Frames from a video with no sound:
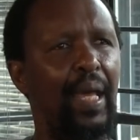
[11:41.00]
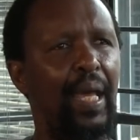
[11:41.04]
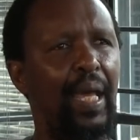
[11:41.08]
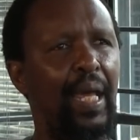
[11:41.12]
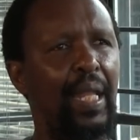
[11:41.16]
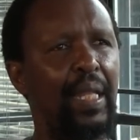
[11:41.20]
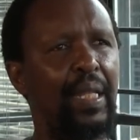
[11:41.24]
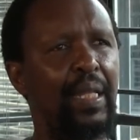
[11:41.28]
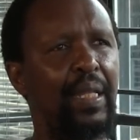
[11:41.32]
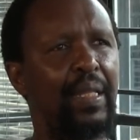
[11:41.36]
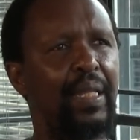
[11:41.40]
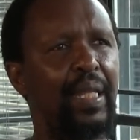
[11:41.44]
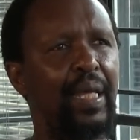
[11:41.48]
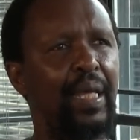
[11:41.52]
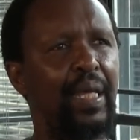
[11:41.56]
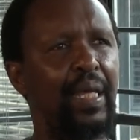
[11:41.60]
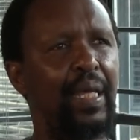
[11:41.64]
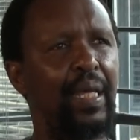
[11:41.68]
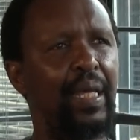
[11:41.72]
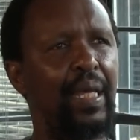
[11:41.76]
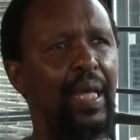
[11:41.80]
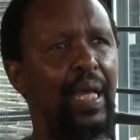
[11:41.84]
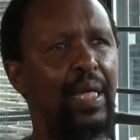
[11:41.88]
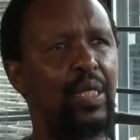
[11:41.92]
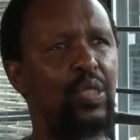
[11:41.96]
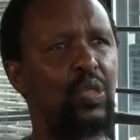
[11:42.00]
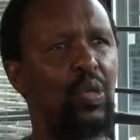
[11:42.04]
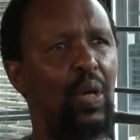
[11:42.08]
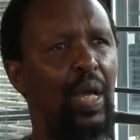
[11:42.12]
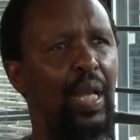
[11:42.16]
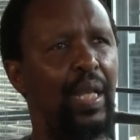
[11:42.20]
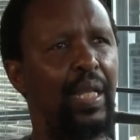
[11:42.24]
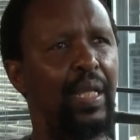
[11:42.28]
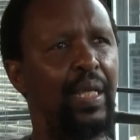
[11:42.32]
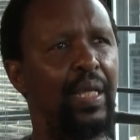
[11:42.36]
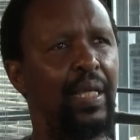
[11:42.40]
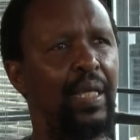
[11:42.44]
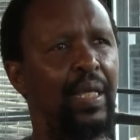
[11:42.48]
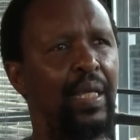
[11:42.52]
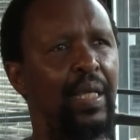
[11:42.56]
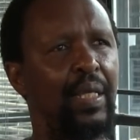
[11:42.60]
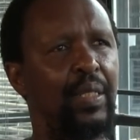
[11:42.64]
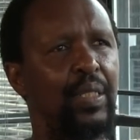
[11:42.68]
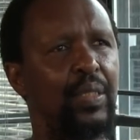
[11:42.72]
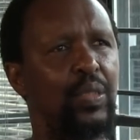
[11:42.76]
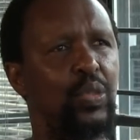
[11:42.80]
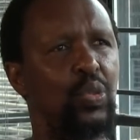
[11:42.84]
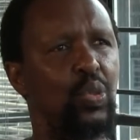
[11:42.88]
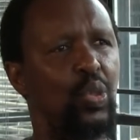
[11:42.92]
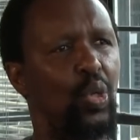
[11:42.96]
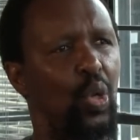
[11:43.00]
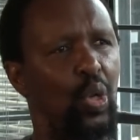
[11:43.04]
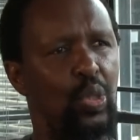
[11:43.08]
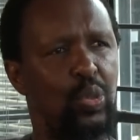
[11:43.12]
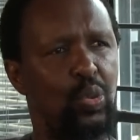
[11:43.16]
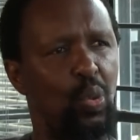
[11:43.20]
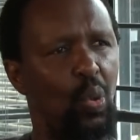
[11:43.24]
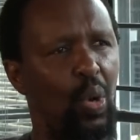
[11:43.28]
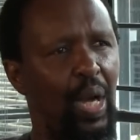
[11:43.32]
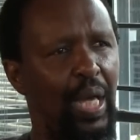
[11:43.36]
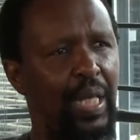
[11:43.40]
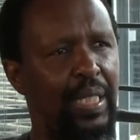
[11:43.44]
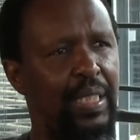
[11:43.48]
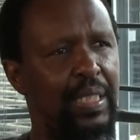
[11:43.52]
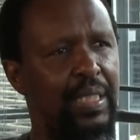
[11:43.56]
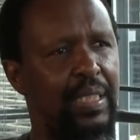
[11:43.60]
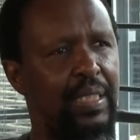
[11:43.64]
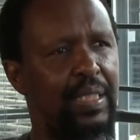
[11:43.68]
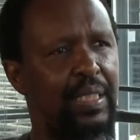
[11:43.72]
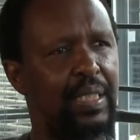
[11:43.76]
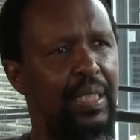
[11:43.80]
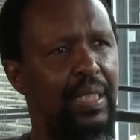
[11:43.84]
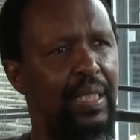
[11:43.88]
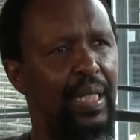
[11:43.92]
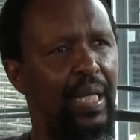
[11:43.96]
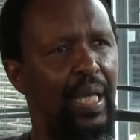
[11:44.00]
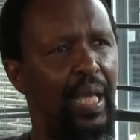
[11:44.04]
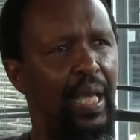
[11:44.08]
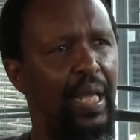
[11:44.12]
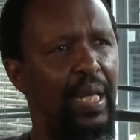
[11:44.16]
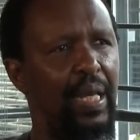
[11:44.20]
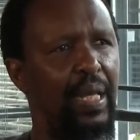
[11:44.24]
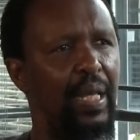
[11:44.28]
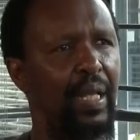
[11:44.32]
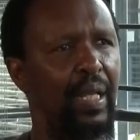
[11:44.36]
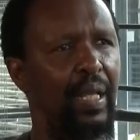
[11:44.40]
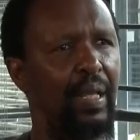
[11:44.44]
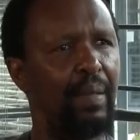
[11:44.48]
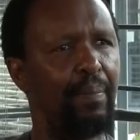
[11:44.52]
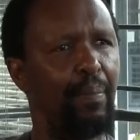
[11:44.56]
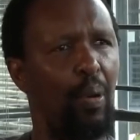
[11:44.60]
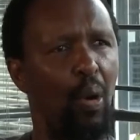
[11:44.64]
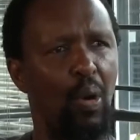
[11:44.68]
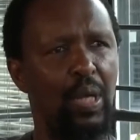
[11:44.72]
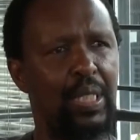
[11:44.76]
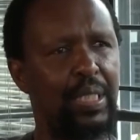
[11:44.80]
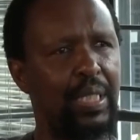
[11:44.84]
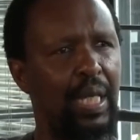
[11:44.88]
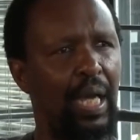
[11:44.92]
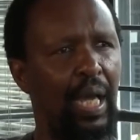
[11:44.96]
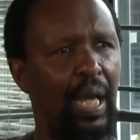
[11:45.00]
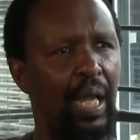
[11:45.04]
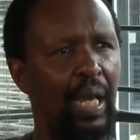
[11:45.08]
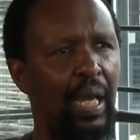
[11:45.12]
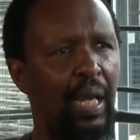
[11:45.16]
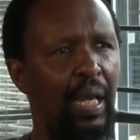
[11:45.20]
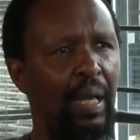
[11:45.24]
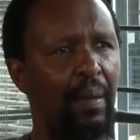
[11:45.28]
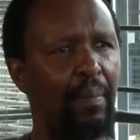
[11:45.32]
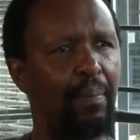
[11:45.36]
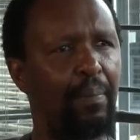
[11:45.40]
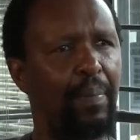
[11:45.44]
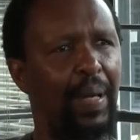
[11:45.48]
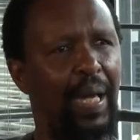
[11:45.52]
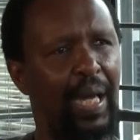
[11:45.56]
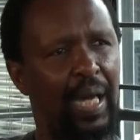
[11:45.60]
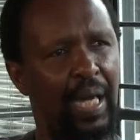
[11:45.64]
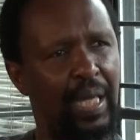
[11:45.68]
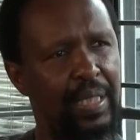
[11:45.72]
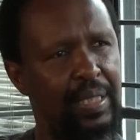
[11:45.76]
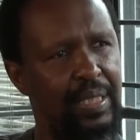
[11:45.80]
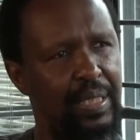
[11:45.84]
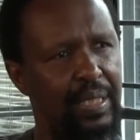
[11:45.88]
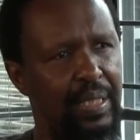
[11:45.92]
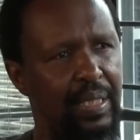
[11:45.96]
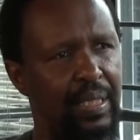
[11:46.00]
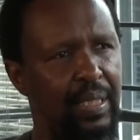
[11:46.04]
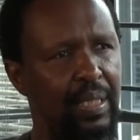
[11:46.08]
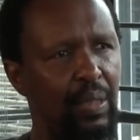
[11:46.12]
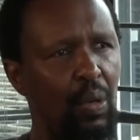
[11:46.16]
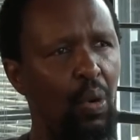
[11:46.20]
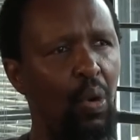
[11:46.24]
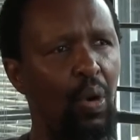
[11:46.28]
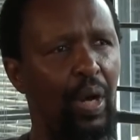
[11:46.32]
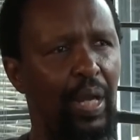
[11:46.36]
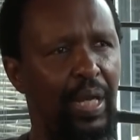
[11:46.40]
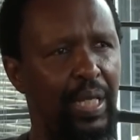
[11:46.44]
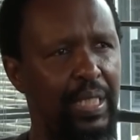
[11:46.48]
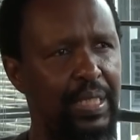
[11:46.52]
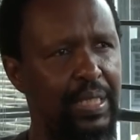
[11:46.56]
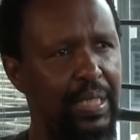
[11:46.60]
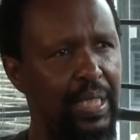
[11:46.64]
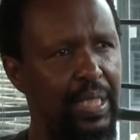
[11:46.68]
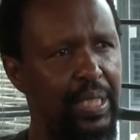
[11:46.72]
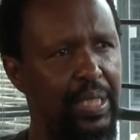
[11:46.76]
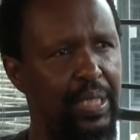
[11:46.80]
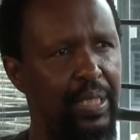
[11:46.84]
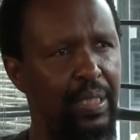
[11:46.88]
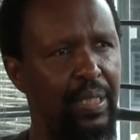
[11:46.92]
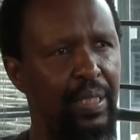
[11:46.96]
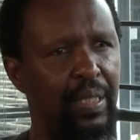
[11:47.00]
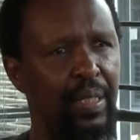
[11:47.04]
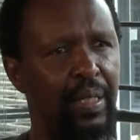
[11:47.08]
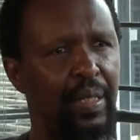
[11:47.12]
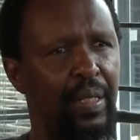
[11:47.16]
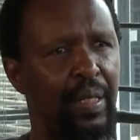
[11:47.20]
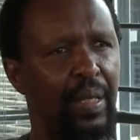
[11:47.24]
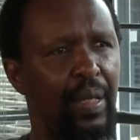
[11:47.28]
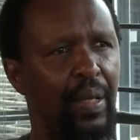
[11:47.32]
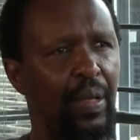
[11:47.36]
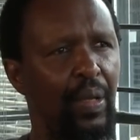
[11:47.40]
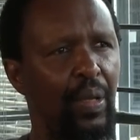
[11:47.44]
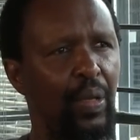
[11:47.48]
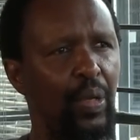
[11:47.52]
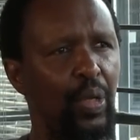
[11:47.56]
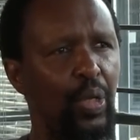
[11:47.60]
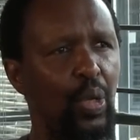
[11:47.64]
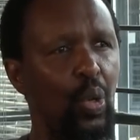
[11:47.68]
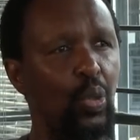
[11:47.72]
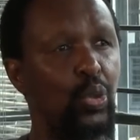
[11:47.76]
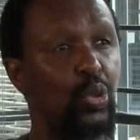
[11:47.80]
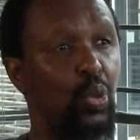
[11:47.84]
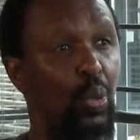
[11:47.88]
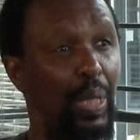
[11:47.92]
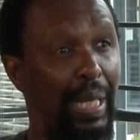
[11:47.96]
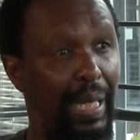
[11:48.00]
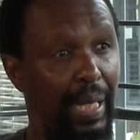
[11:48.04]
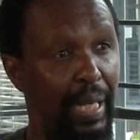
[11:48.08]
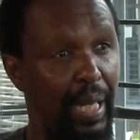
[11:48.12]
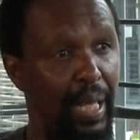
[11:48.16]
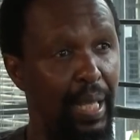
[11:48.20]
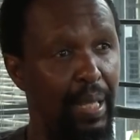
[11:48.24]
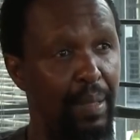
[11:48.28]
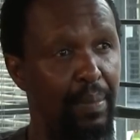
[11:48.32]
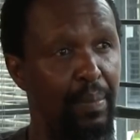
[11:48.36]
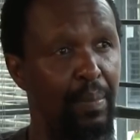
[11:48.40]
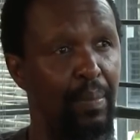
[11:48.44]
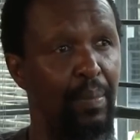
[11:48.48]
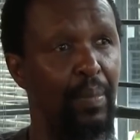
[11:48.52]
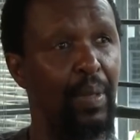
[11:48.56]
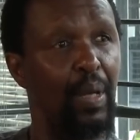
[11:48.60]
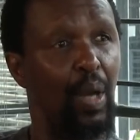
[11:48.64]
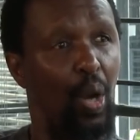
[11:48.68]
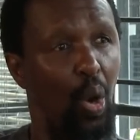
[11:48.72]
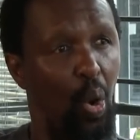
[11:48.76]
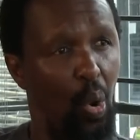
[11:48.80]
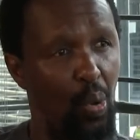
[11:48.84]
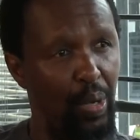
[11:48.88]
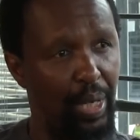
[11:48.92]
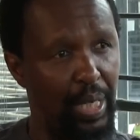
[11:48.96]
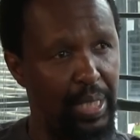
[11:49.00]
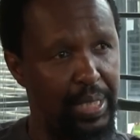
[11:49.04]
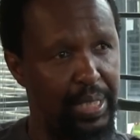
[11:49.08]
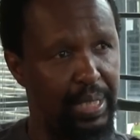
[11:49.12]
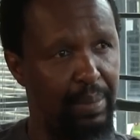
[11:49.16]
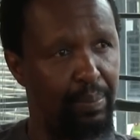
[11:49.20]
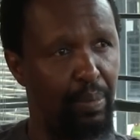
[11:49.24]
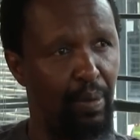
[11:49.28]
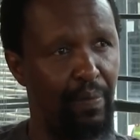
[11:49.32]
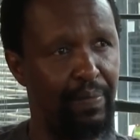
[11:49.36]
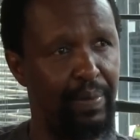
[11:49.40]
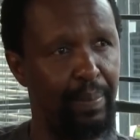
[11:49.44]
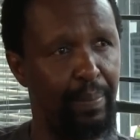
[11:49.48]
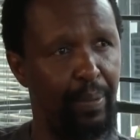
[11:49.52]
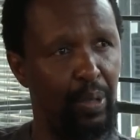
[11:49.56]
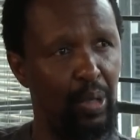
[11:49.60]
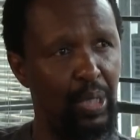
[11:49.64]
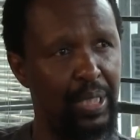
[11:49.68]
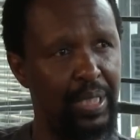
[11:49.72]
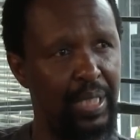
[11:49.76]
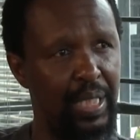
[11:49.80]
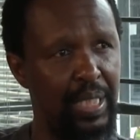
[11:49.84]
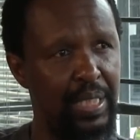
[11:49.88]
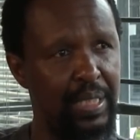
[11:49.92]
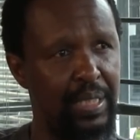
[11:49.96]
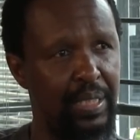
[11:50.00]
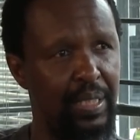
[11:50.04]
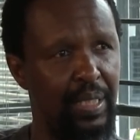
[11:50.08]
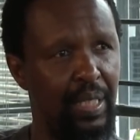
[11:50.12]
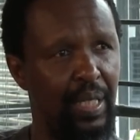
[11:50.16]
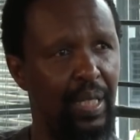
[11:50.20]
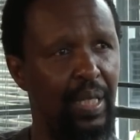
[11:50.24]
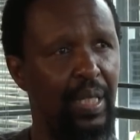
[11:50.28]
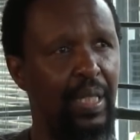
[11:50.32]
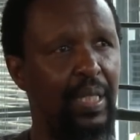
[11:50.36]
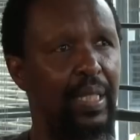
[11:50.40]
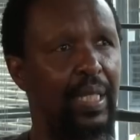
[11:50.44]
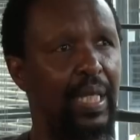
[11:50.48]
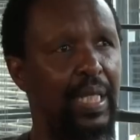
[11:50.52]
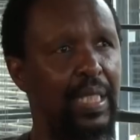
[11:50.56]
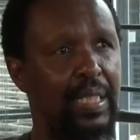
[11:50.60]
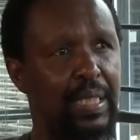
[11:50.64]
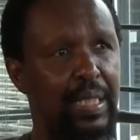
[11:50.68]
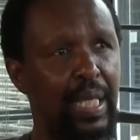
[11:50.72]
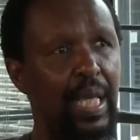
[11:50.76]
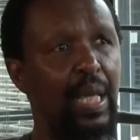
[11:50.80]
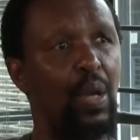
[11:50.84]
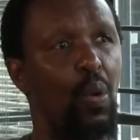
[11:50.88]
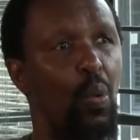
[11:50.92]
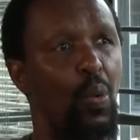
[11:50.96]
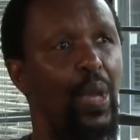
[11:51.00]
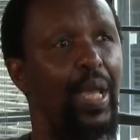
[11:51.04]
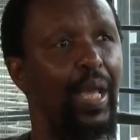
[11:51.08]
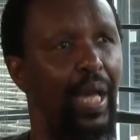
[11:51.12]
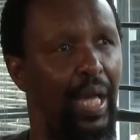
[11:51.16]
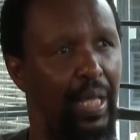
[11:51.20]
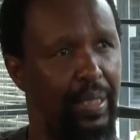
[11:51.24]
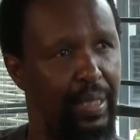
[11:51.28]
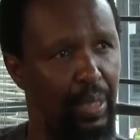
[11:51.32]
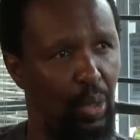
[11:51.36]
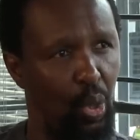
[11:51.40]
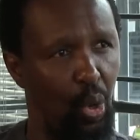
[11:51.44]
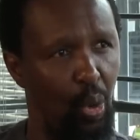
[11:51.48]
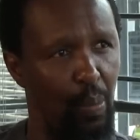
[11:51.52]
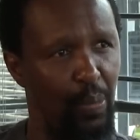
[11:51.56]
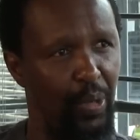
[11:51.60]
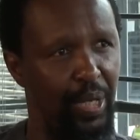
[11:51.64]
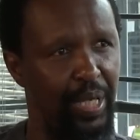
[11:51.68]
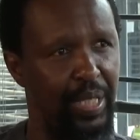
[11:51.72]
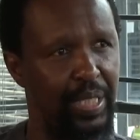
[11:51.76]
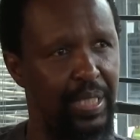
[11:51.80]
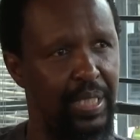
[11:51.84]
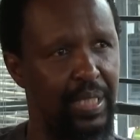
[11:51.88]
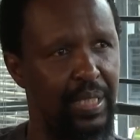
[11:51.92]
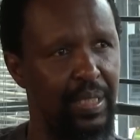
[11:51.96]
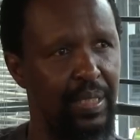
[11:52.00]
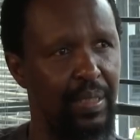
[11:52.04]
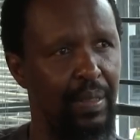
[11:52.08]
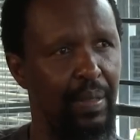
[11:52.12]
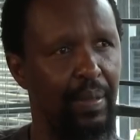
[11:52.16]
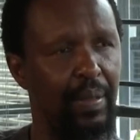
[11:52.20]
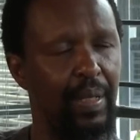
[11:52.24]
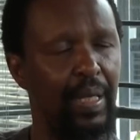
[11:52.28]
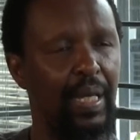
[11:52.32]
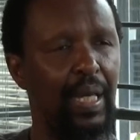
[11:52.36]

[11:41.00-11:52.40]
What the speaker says: and they actually do not want any political party organization, you know, to claim ownership of the protests. They say, we are the community.